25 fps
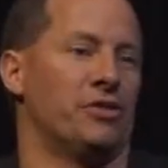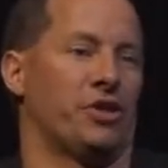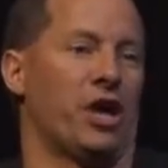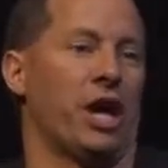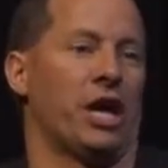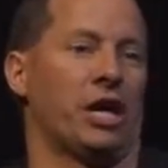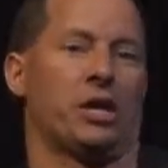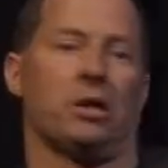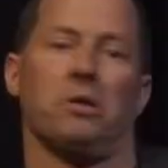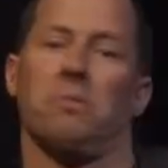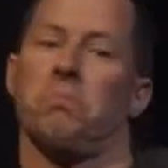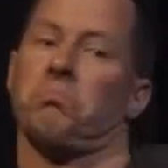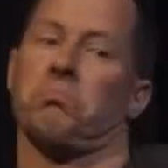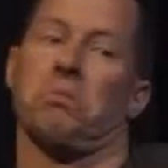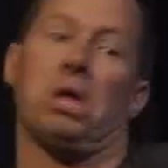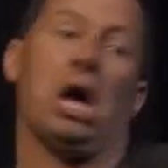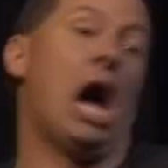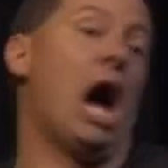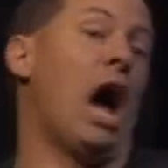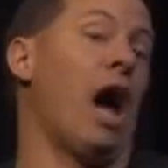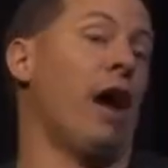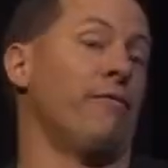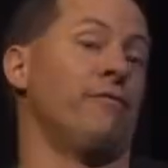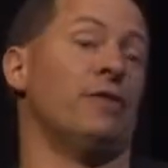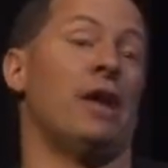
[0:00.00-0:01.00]
like,
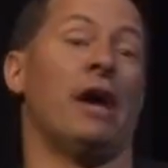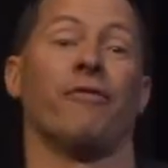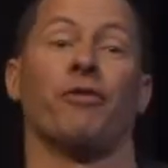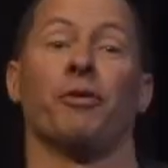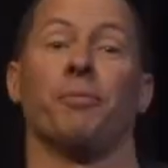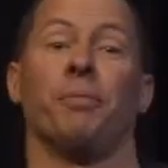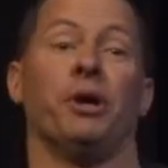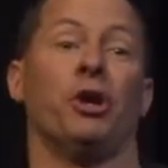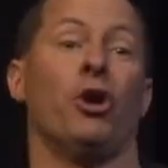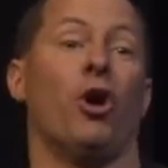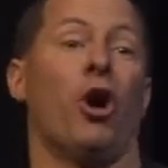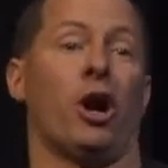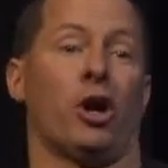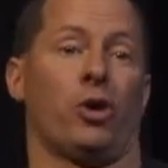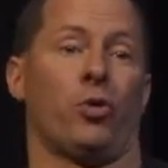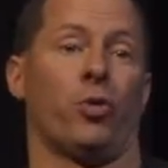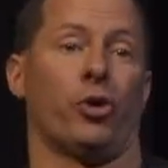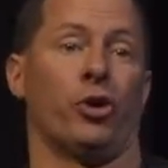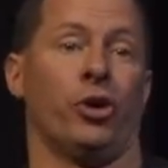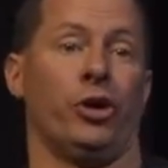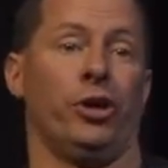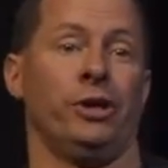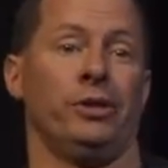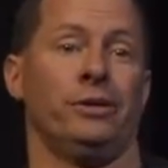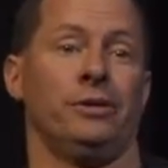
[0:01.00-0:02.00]
I've never been
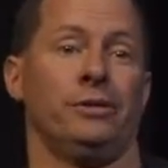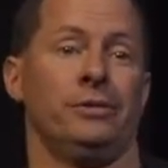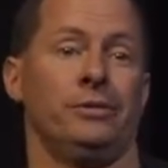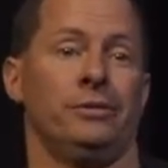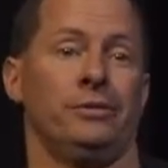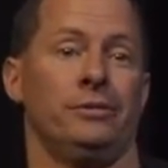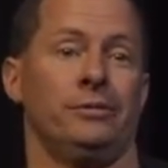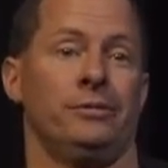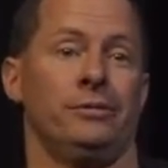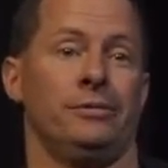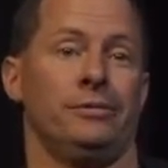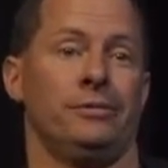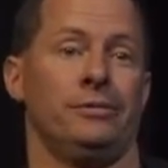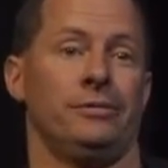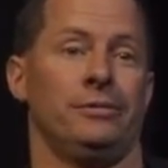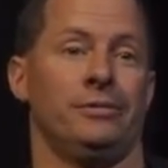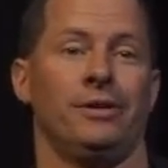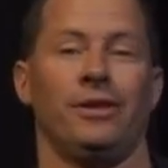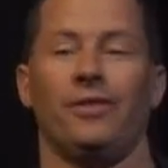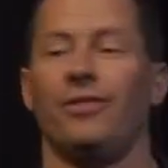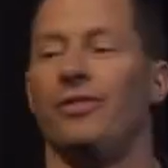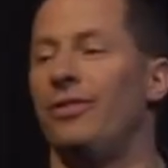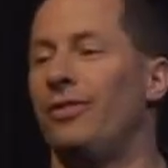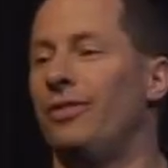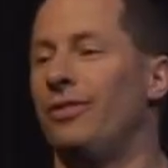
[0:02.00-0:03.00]
awkward.
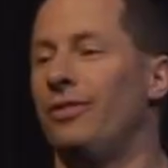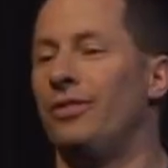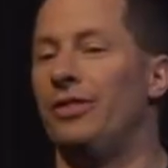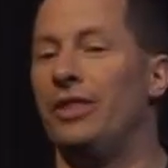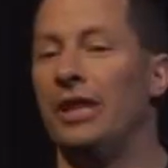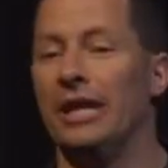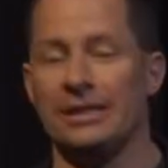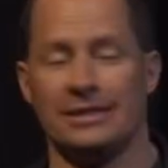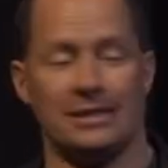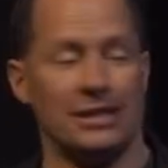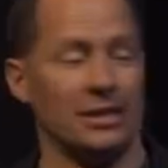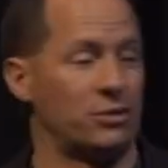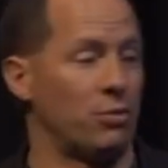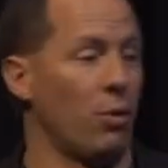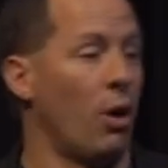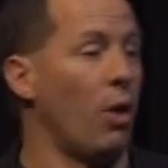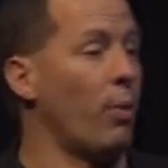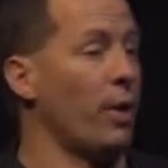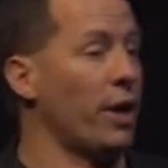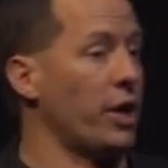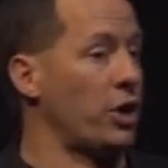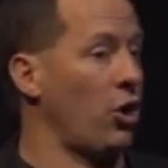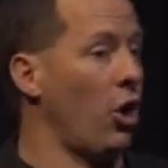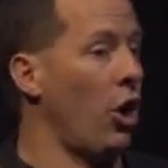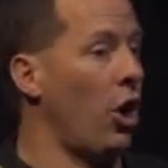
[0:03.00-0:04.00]
This is what
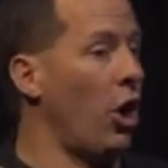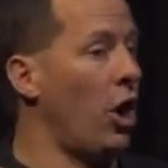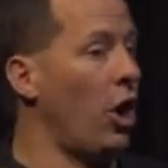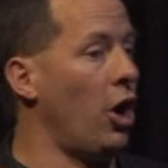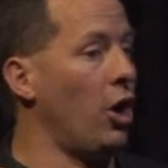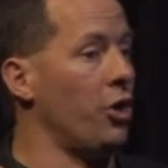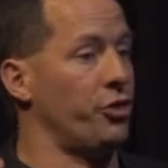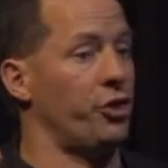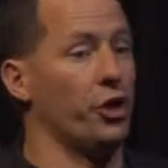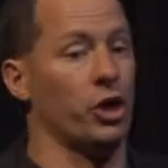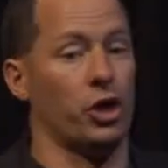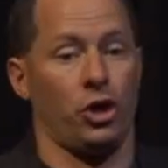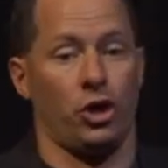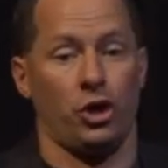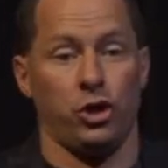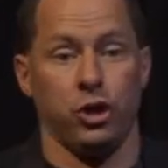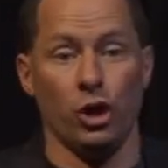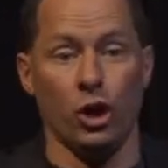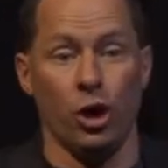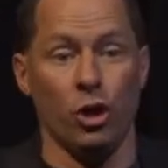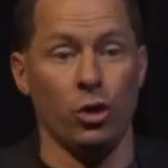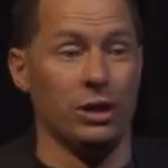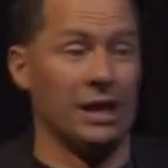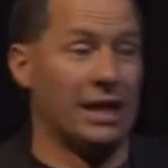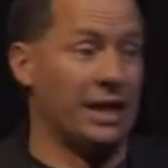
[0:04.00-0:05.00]
we call the
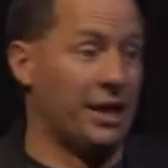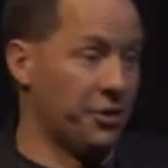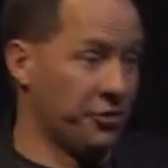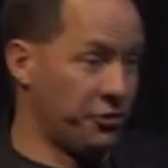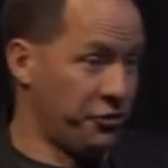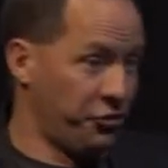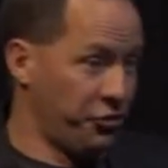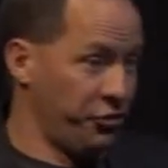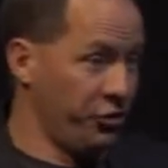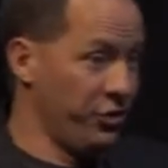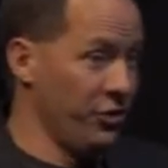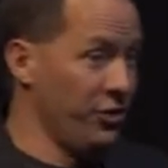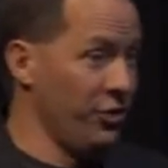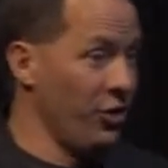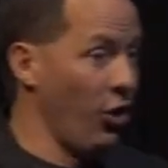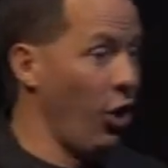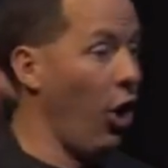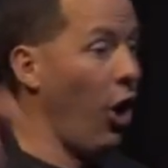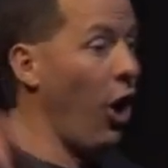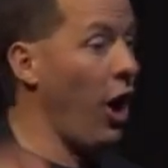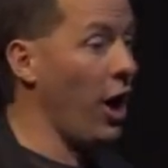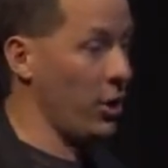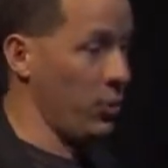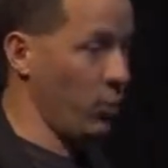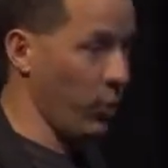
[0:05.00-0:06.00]
clueless
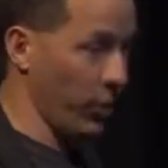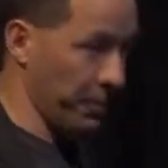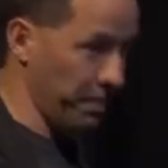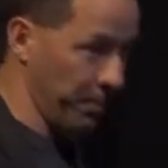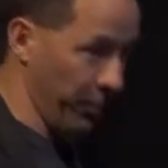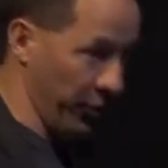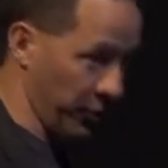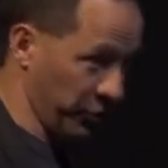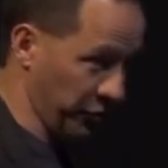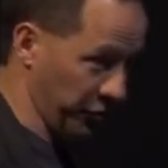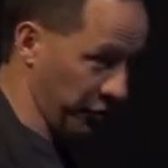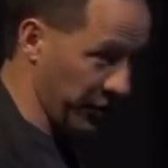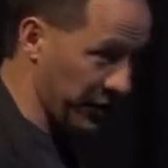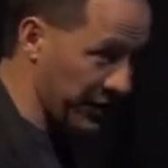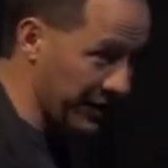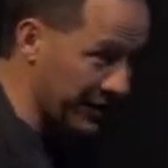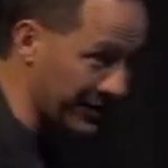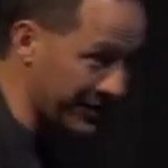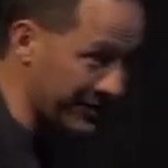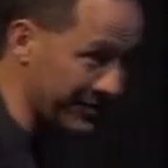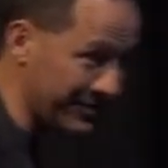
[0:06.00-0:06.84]
awkward person.